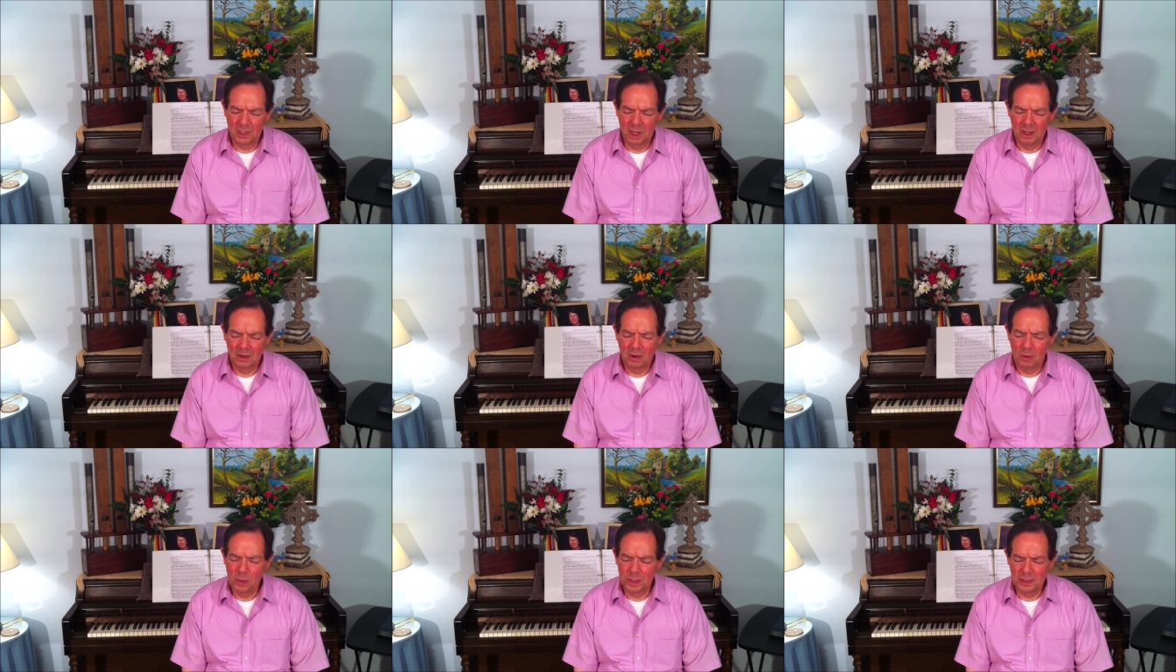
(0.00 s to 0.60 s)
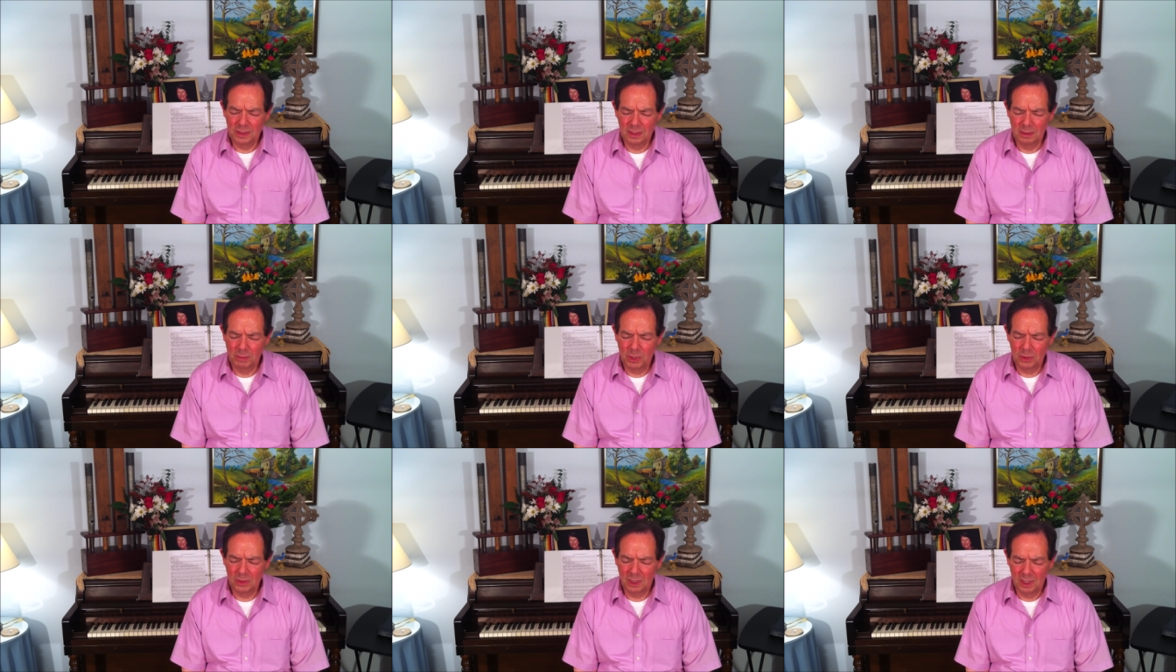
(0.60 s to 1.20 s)
not always the
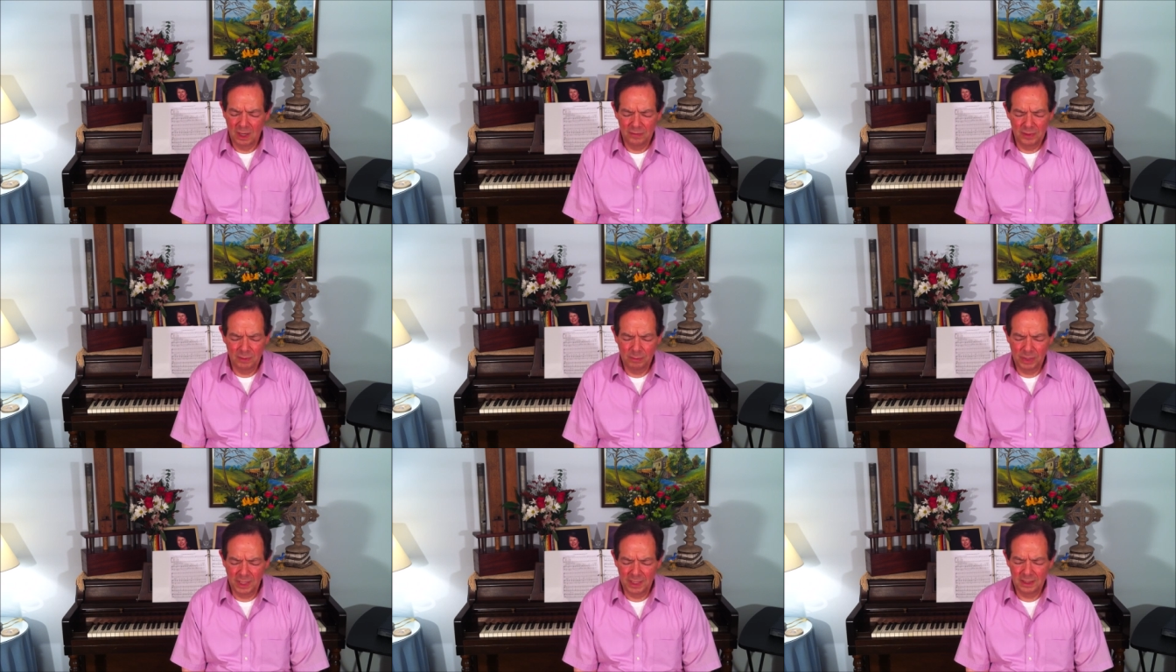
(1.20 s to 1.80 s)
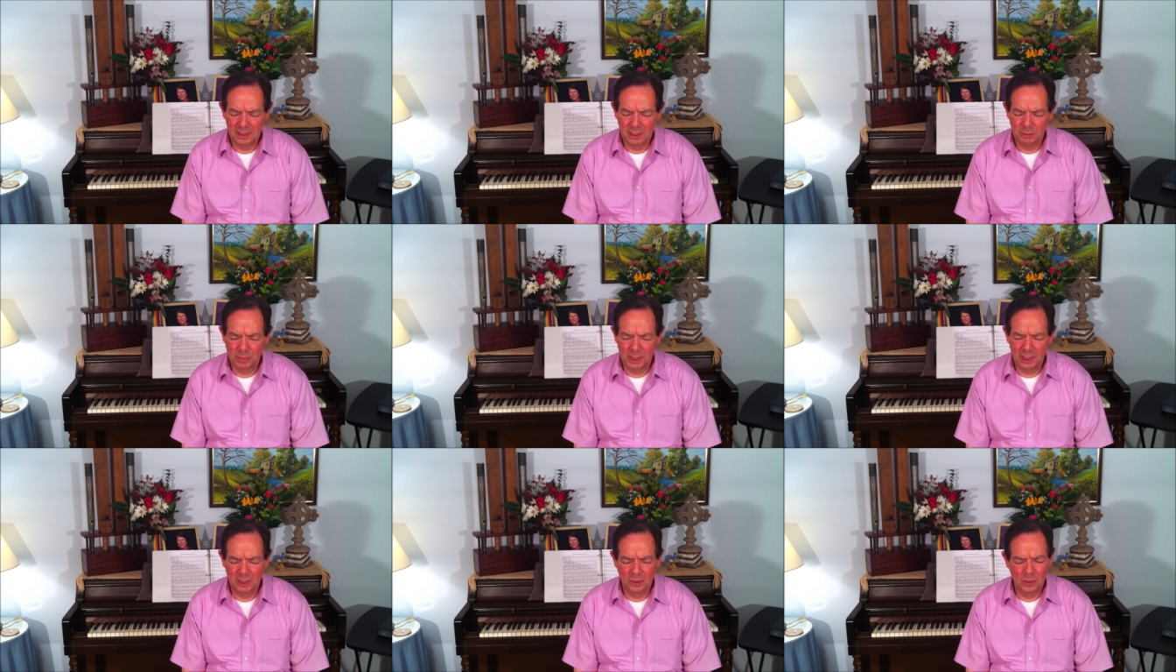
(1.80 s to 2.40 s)
most loving place to
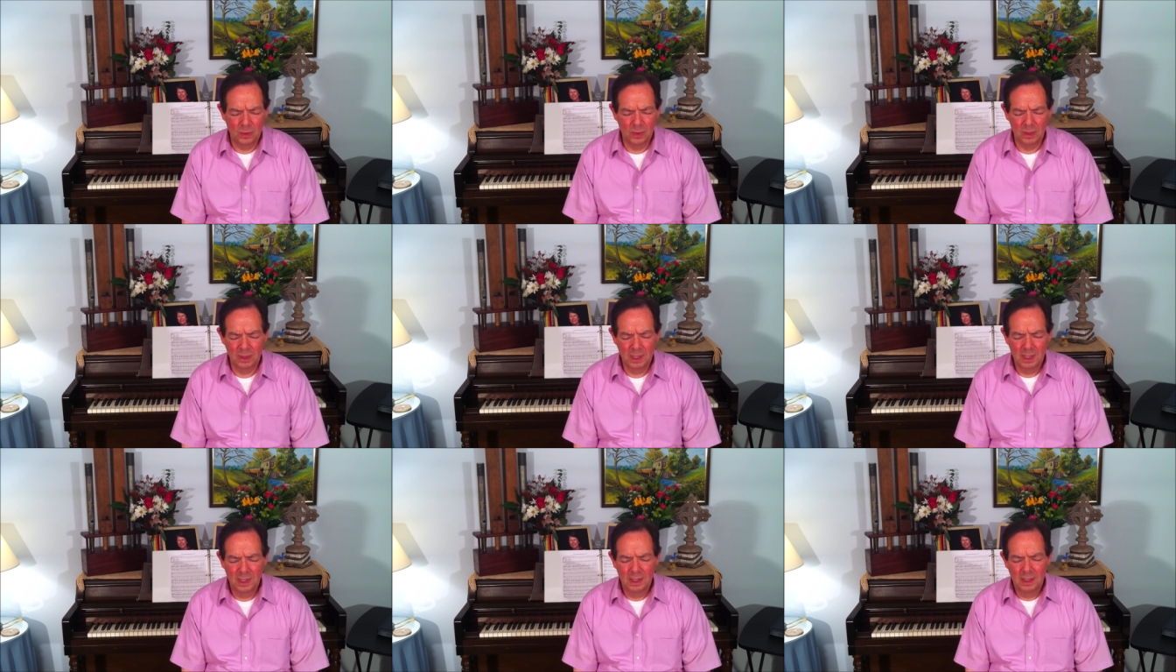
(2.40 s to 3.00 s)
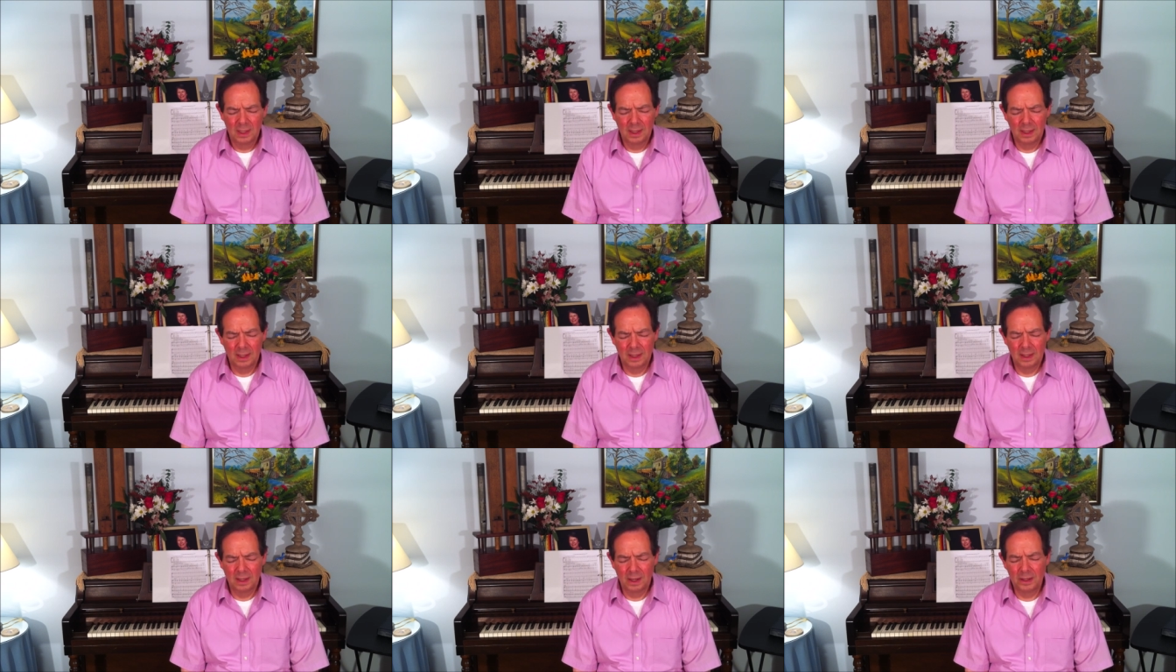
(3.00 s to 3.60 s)
be or
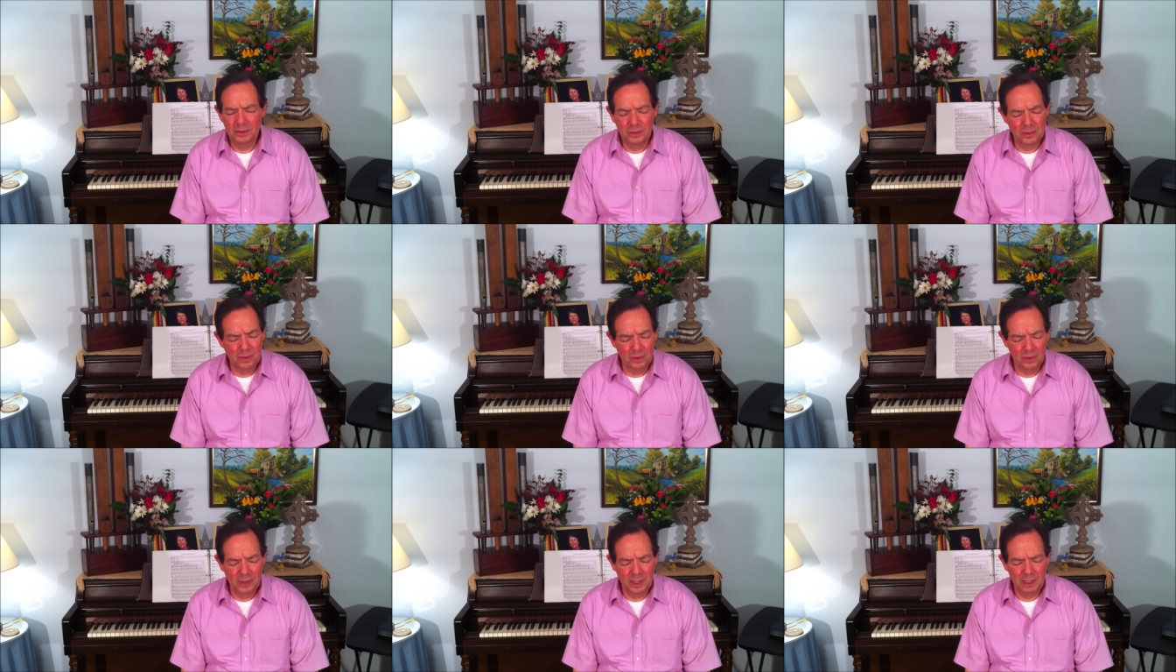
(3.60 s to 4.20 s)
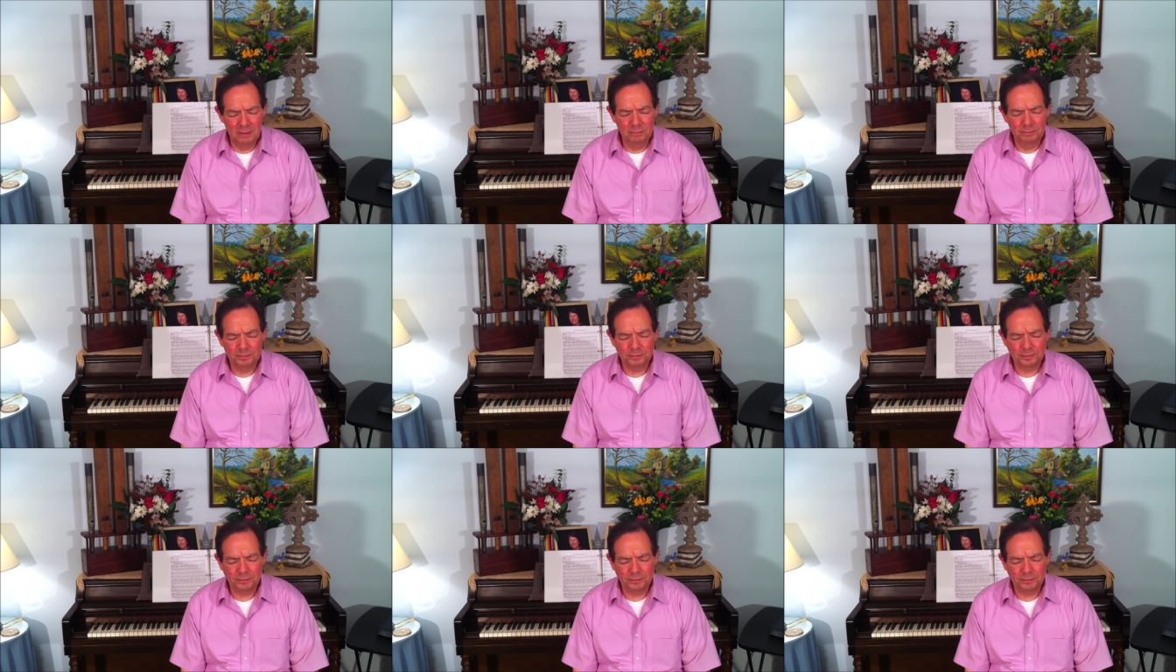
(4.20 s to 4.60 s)
undergirding.